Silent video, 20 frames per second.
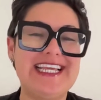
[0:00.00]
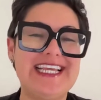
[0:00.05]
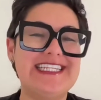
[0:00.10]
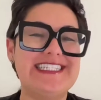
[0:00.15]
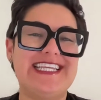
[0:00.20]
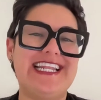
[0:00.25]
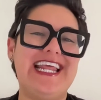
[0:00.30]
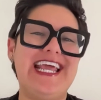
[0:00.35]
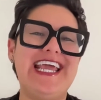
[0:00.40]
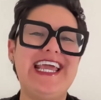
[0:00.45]

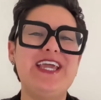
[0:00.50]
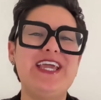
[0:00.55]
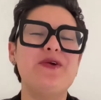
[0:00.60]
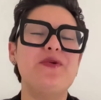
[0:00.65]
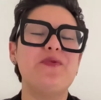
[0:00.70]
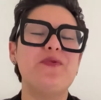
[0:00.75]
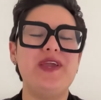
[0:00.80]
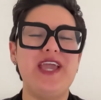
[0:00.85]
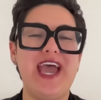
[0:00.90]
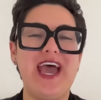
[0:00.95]
Today,
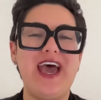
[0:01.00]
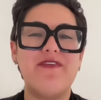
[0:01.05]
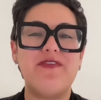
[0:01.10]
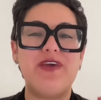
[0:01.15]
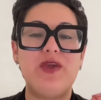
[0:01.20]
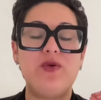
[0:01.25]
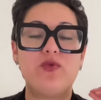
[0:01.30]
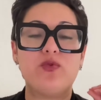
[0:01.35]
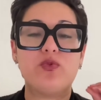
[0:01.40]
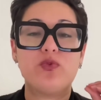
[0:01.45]
we have
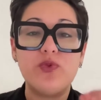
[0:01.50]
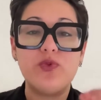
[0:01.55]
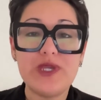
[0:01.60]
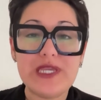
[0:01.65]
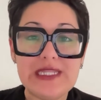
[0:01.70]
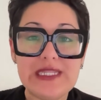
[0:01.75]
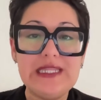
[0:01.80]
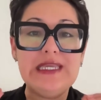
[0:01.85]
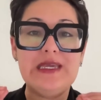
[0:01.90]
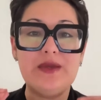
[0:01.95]
a
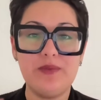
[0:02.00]
really